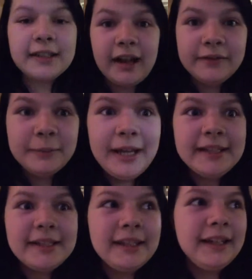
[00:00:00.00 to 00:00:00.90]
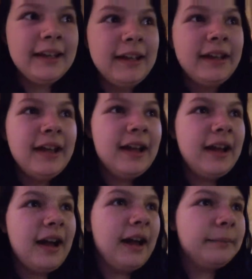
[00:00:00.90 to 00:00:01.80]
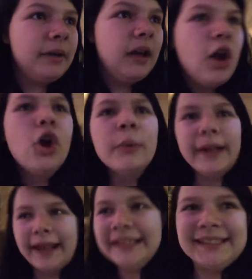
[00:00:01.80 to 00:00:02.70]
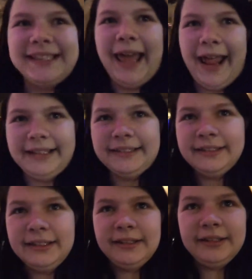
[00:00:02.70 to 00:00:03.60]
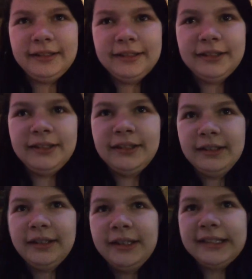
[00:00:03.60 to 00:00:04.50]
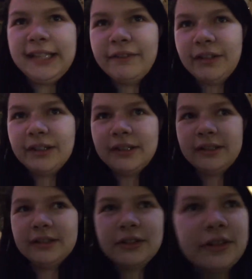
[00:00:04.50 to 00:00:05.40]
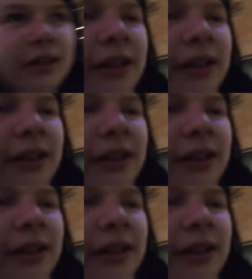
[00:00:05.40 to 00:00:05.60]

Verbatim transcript: is kind of amazing. I'm. Who is that? Several. Julia Roberts.